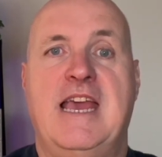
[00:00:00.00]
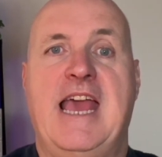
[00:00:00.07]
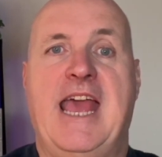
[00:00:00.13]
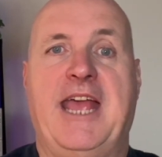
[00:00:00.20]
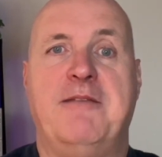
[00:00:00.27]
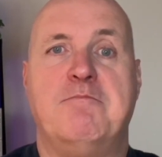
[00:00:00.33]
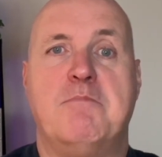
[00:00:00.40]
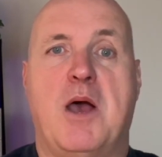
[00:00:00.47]

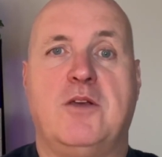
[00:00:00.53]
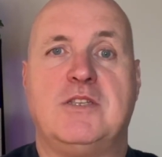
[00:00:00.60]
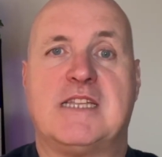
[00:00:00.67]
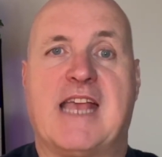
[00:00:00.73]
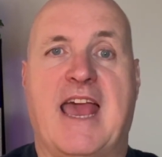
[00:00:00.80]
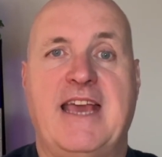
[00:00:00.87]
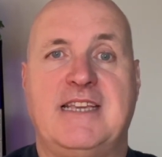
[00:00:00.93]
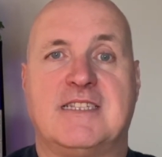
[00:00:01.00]
In most
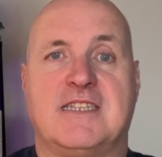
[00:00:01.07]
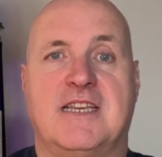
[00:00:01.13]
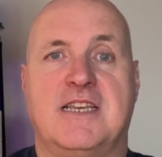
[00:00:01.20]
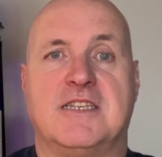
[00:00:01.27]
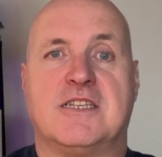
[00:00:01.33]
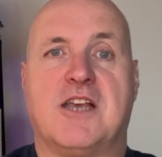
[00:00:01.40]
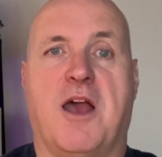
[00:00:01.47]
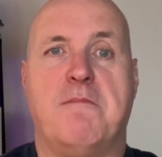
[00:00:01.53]

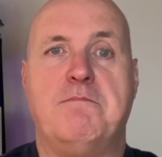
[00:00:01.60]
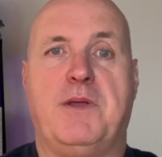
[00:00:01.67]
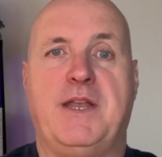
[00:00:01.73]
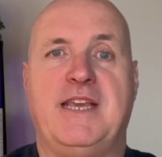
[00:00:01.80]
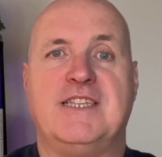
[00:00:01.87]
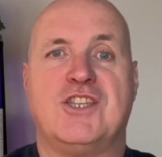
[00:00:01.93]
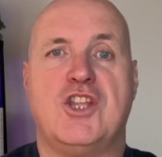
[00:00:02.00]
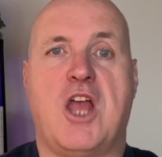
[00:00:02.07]
cases,
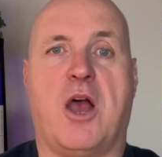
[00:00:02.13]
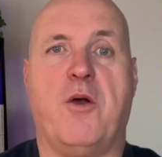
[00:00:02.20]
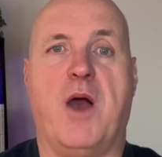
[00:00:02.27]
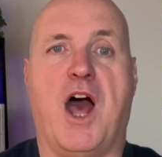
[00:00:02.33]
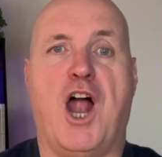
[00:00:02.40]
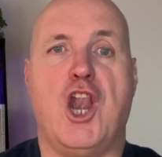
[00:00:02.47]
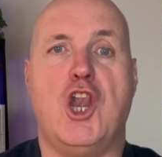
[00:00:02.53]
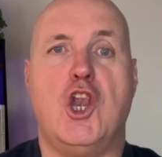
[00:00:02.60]
companies know
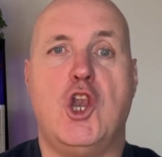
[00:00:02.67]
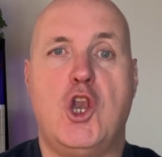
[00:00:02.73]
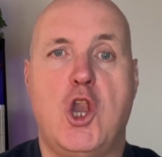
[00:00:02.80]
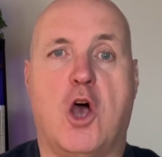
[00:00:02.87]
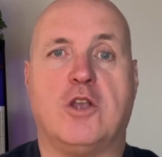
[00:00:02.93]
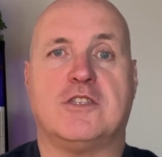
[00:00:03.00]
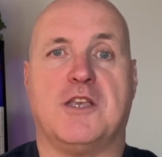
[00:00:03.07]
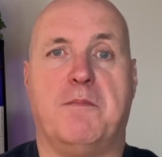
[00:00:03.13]
a
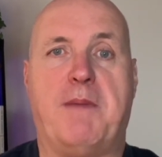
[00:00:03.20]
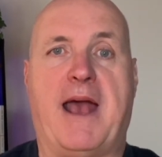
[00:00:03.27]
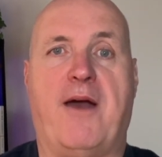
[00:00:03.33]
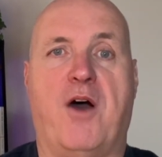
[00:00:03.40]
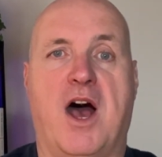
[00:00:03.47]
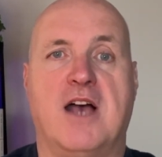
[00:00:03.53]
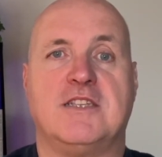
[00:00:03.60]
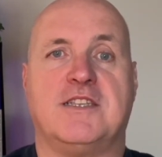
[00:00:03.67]
lot
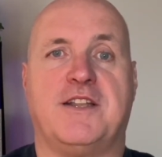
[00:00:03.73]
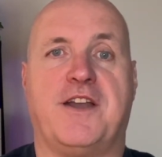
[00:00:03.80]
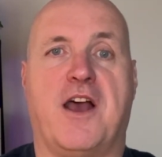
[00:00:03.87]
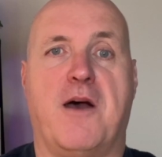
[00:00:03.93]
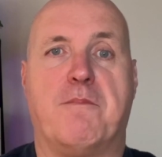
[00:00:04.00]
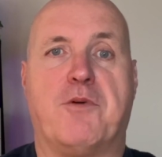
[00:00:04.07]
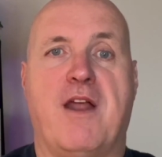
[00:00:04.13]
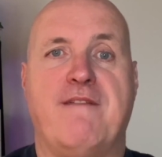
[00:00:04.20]
about us and
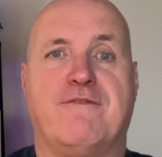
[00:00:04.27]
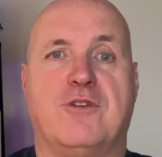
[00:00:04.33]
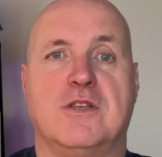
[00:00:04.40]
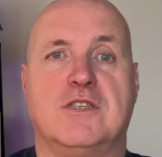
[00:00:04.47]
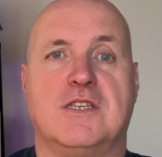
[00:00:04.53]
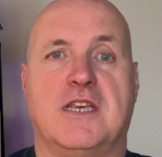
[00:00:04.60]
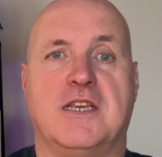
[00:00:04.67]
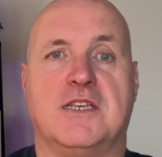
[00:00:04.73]
our
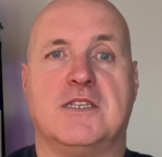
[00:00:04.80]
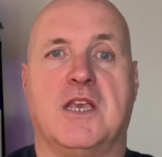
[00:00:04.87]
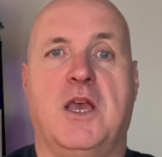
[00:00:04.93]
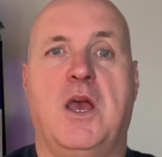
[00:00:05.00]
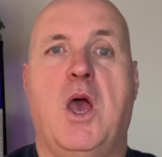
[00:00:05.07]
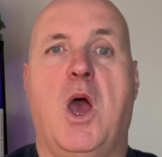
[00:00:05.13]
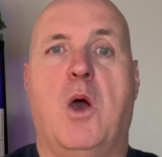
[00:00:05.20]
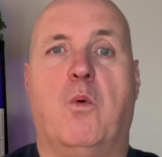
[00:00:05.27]
preferences
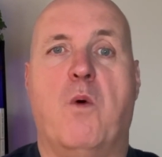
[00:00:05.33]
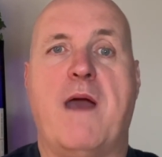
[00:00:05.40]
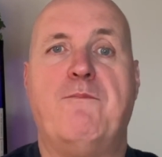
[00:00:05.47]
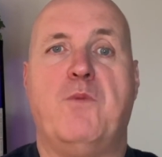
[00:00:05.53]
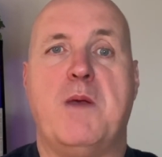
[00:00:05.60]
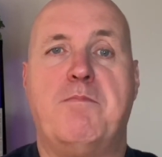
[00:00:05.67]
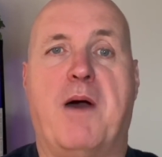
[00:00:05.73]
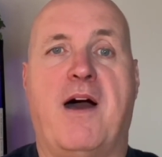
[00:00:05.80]
when
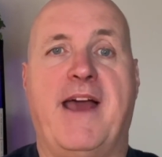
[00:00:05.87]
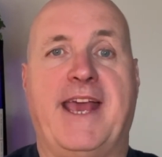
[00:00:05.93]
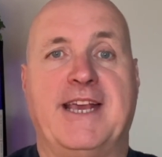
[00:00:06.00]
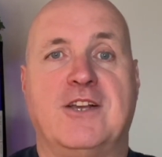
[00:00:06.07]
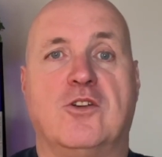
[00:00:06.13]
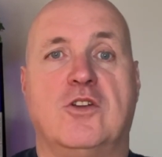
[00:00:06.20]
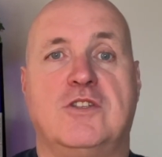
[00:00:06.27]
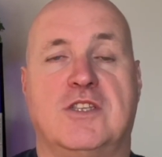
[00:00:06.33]
we're buying
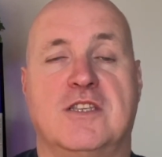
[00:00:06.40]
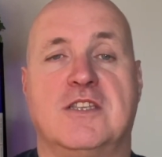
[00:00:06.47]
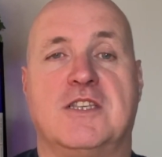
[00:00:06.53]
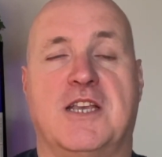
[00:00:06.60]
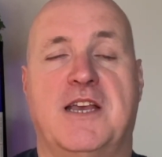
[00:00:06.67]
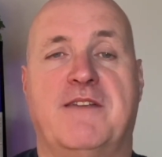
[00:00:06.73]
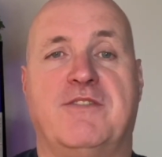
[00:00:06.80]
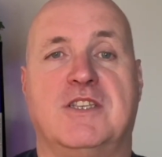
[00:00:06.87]
goods and
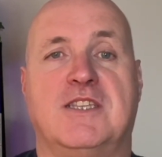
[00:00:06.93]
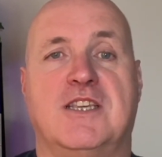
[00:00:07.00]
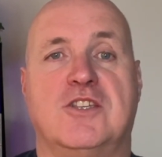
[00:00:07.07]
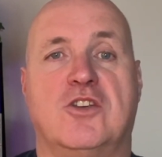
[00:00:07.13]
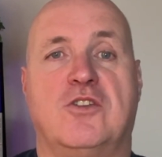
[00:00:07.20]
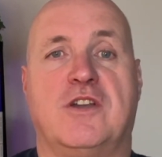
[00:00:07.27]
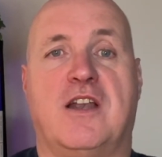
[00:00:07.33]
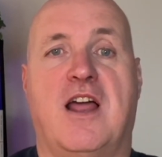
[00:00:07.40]
services
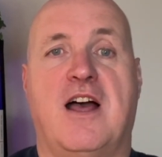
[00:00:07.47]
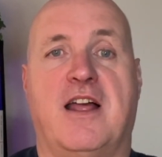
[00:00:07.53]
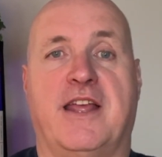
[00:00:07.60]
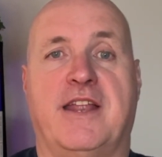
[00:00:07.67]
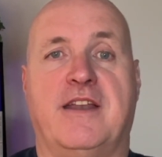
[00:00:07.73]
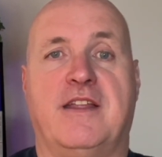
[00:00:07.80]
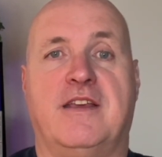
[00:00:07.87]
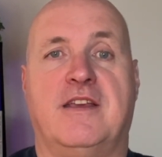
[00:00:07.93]

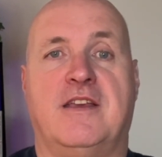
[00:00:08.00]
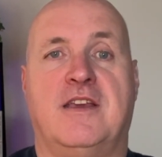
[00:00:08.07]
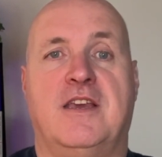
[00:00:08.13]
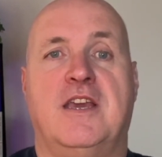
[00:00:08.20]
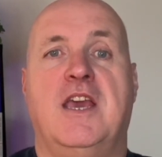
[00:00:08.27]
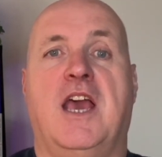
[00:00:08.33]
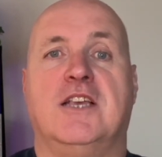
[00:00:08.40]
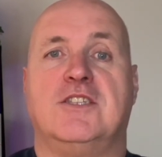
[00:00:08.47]
online.
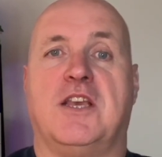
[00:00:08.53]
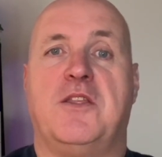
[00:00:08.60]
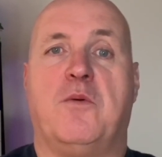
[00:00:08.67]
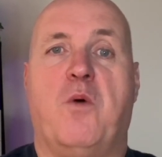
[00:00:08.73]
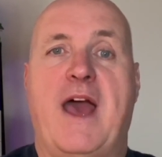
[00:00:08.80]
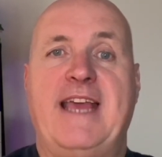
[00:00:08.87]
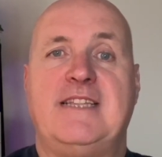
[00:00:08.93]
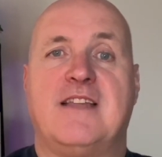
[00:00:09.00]
So the
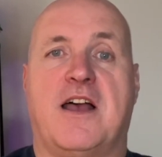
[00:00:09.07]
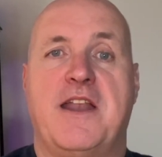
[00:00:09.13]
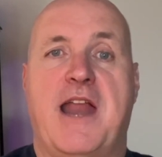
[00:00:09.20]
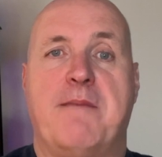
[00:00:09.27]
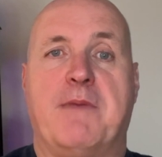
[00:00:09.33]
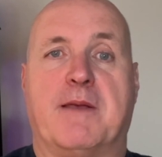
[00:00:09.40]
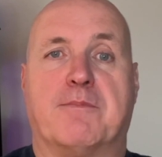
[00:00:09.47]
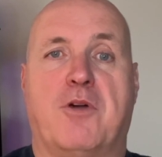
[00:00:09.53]
way
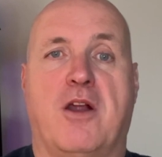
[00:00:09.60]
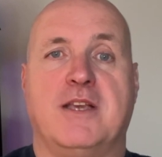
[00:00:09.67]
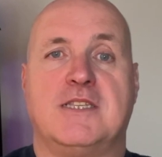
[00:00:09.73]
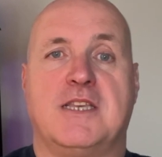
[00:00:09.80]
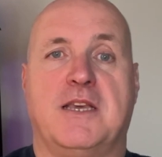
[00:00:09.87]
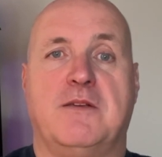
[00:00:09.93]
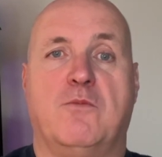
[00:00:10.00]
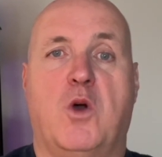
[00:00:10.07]
dynamic
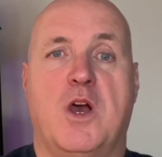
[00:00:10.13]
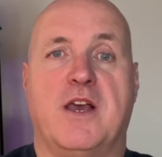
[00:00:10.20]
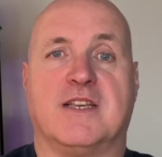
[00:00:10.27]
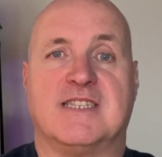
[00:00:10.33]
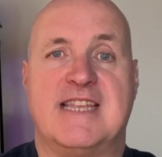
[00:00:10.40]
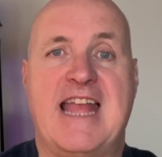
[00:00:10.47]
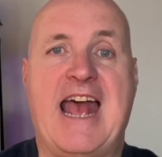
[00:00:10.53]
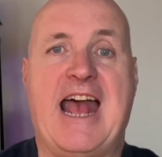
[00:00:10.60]
pricing
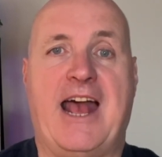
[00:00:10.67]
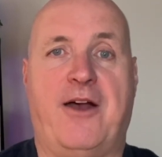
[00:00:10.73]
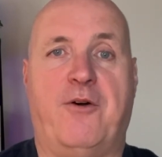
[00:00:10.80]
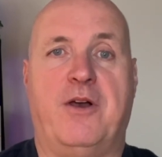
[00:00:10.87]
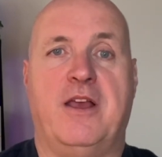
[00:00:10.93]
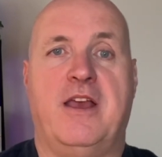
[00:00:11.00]
works now